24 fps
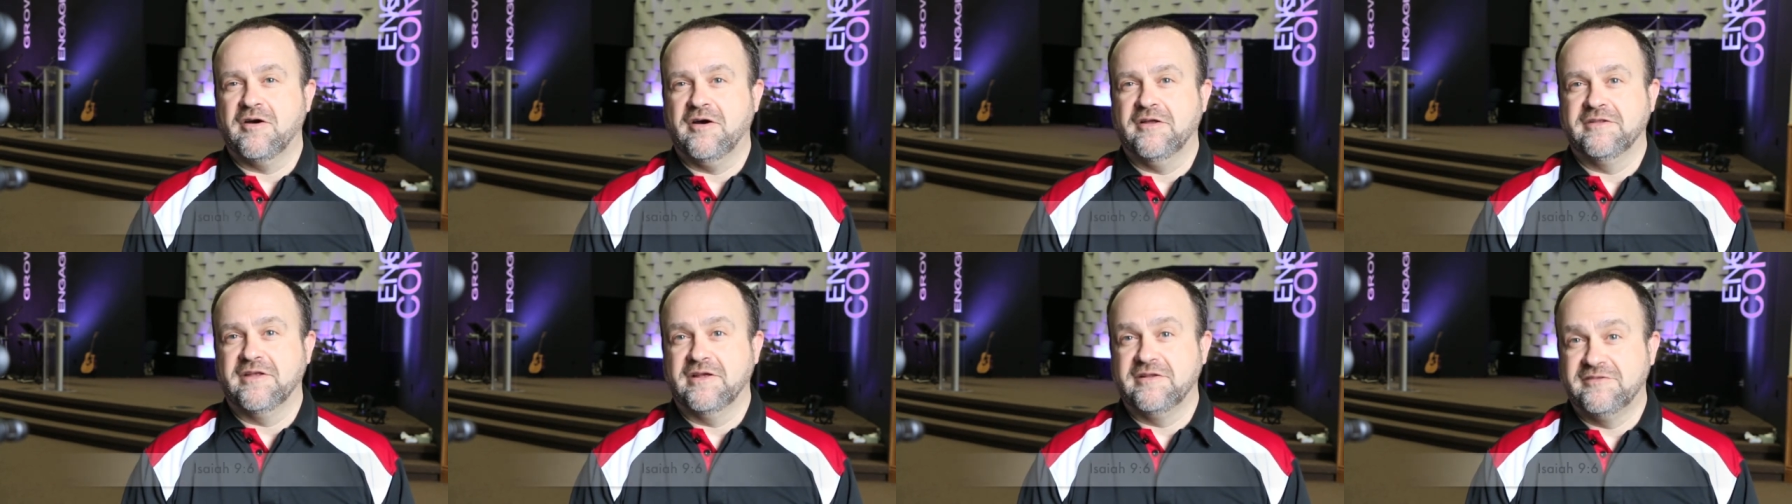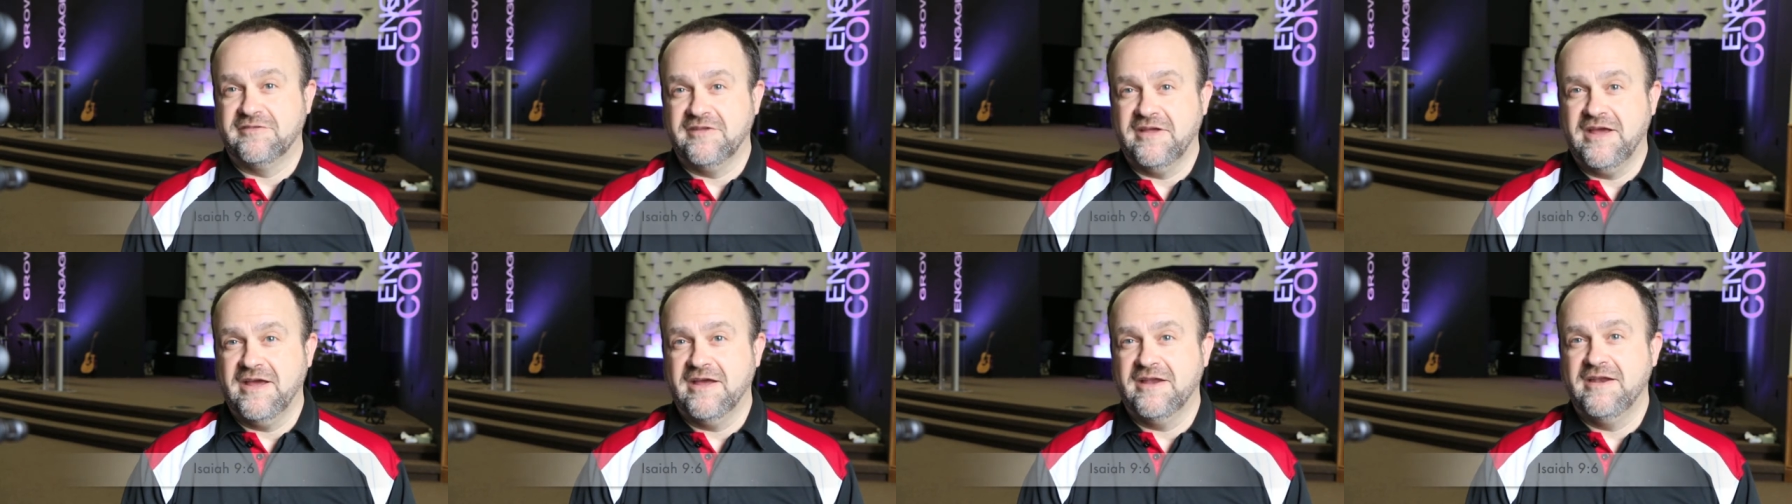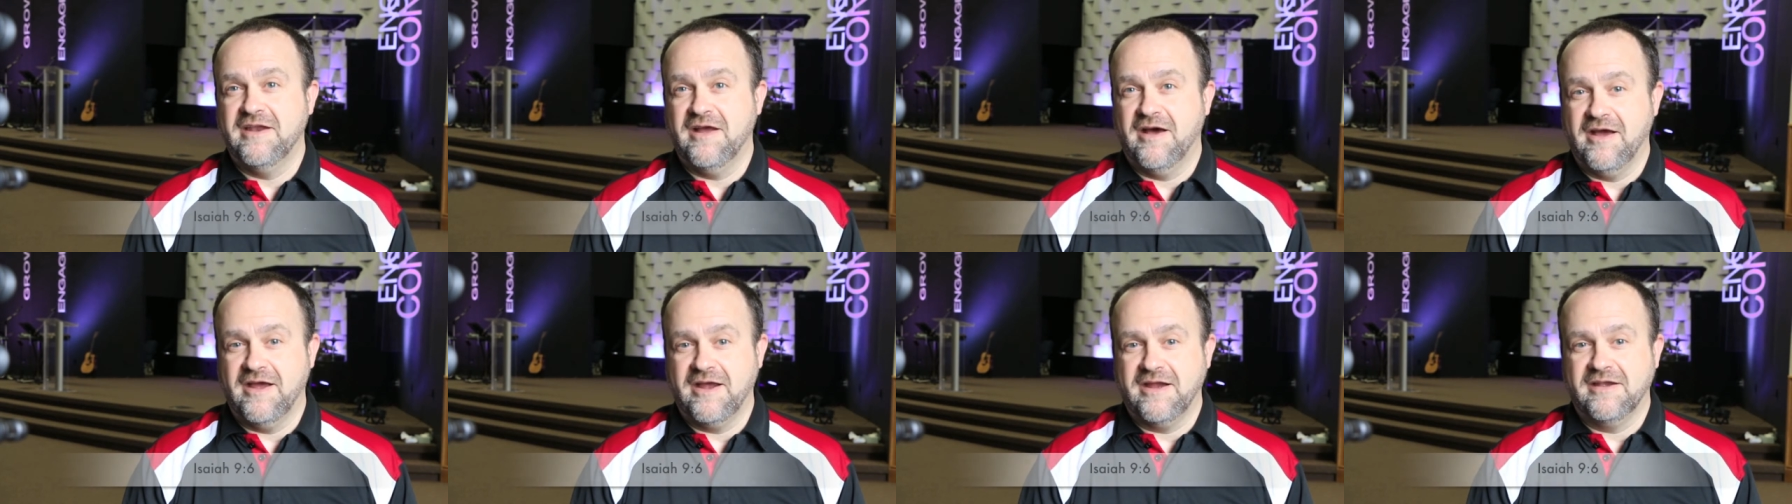called Isaiah
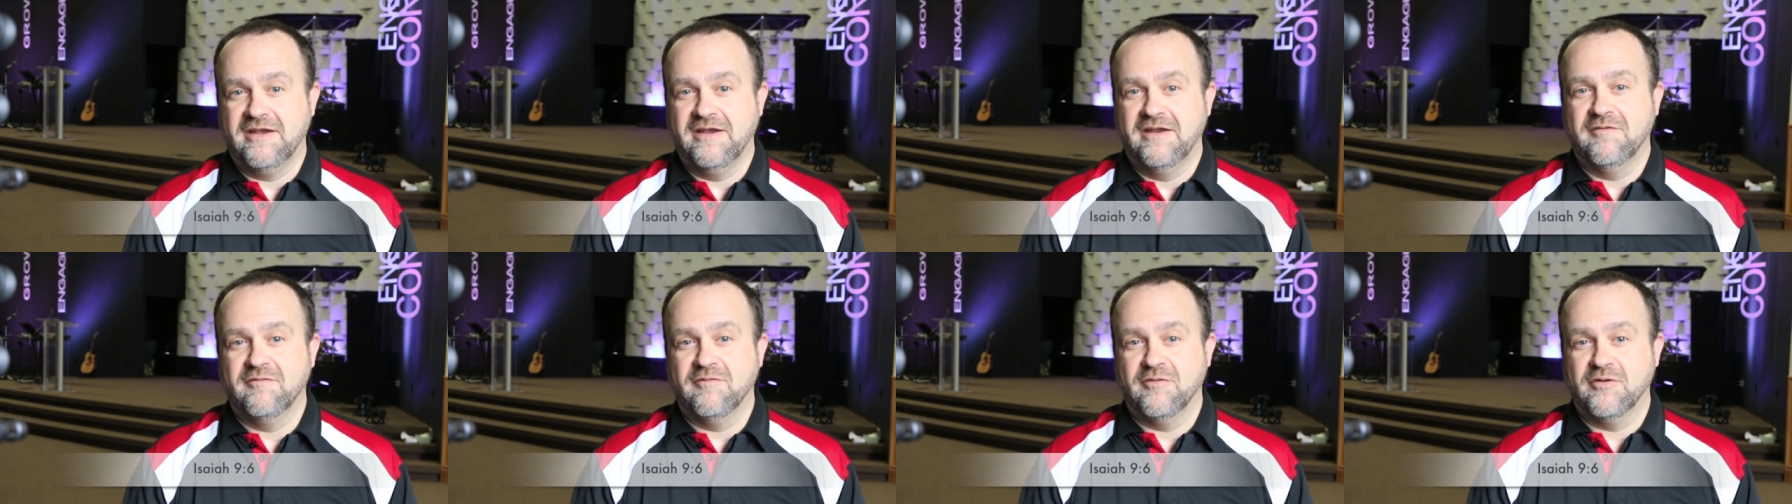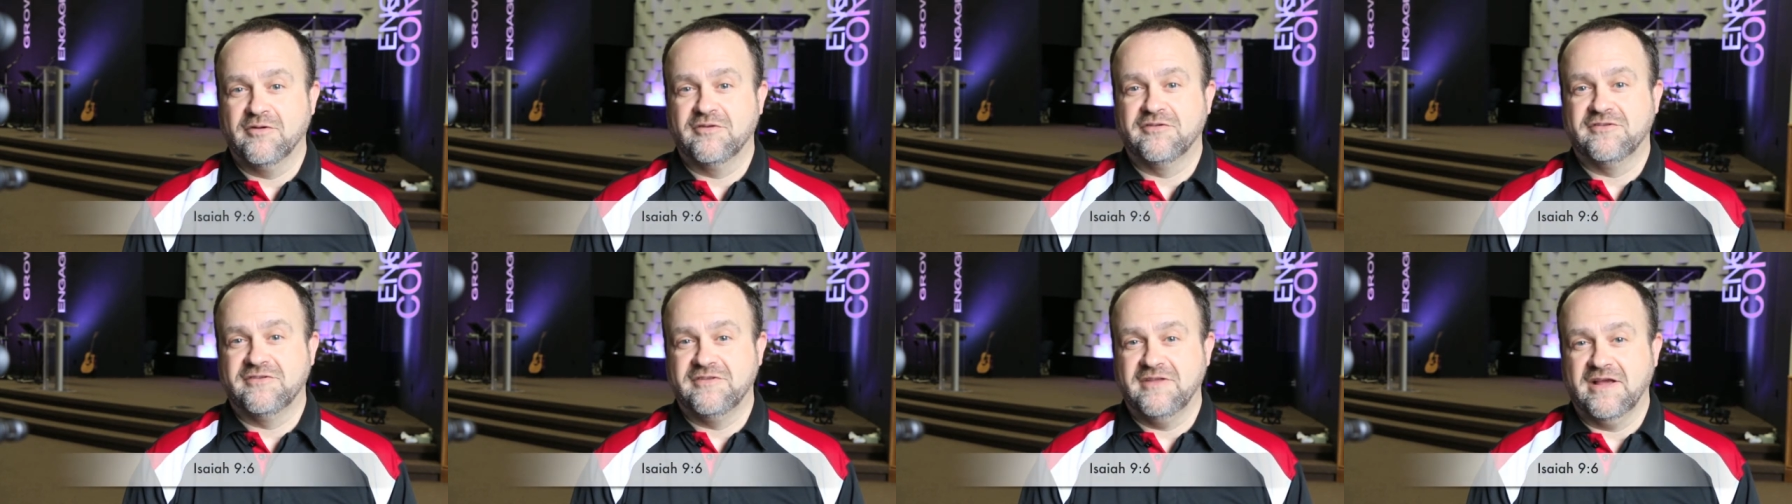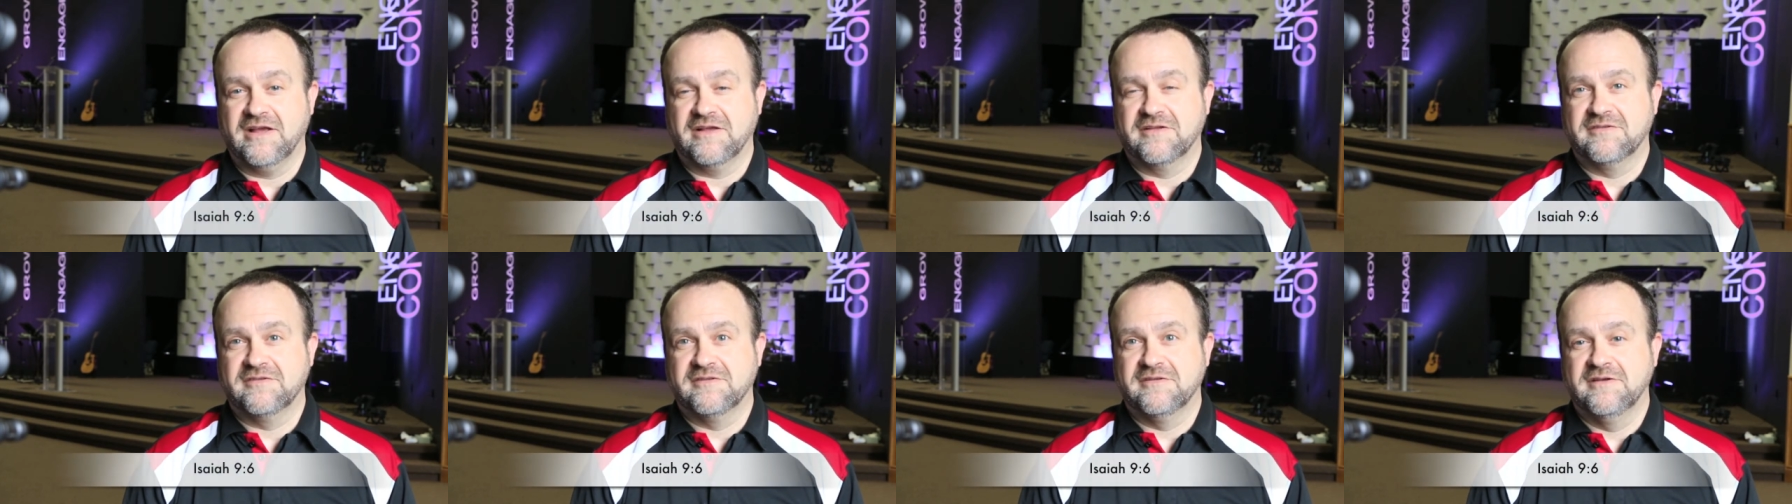9, verse
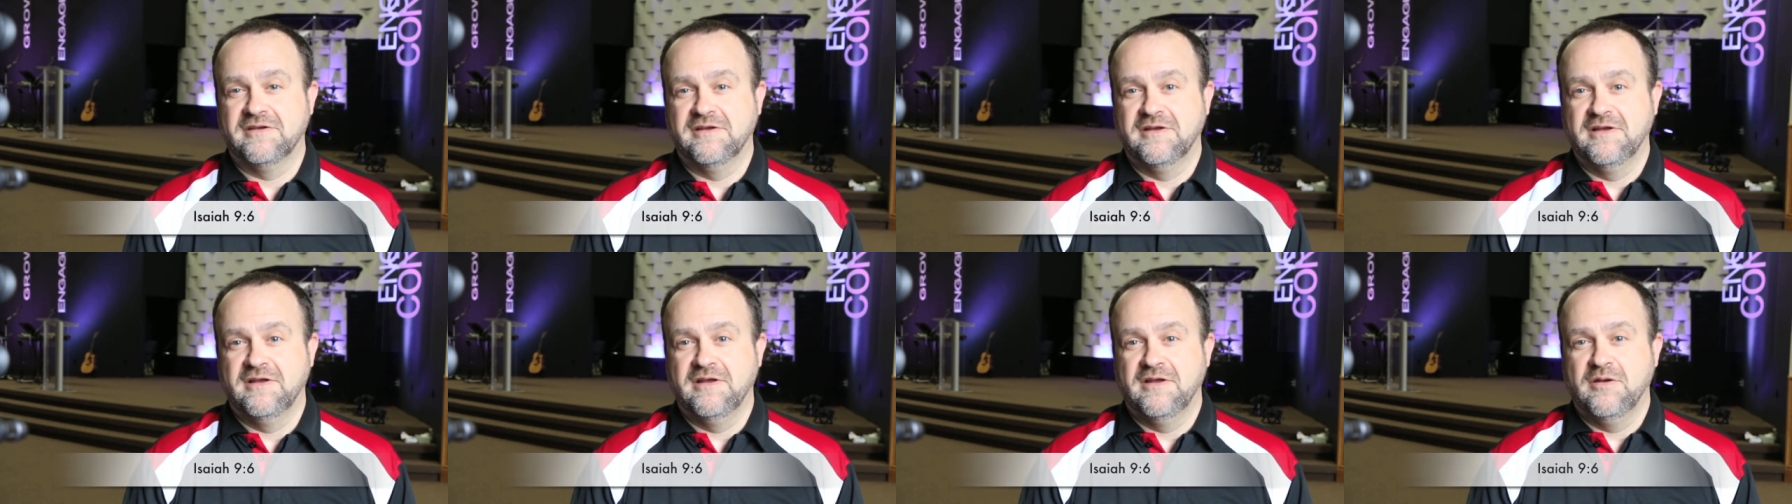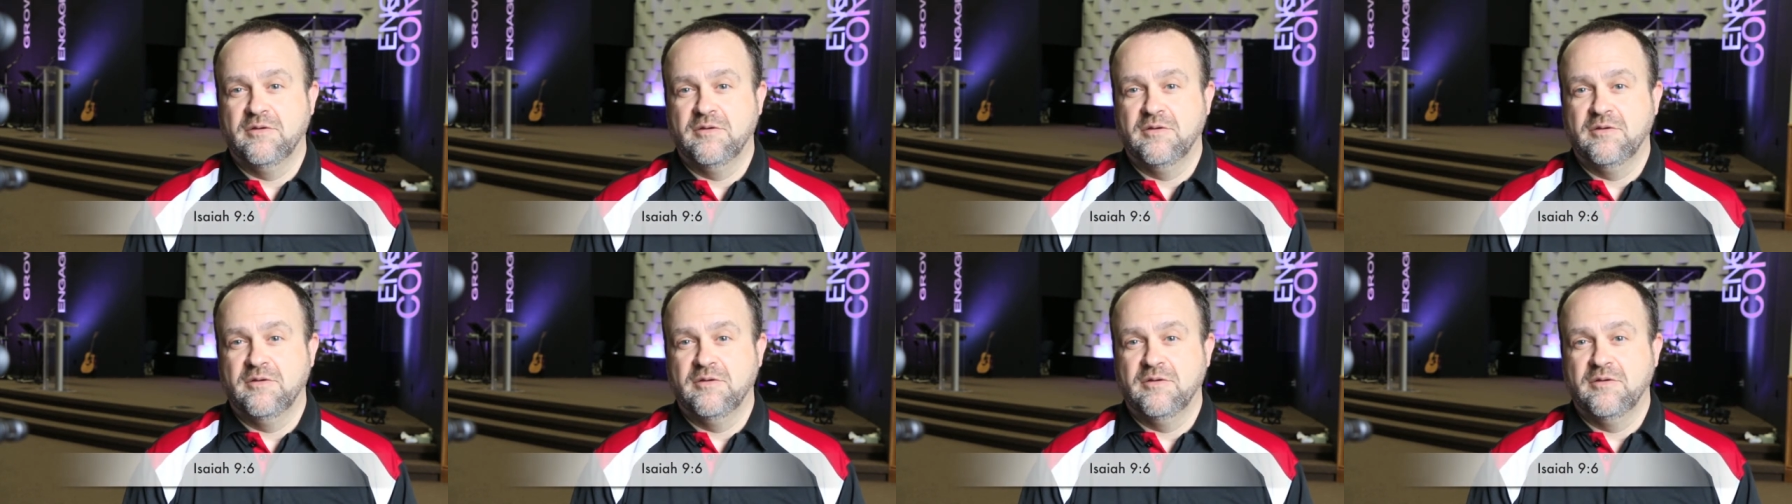6,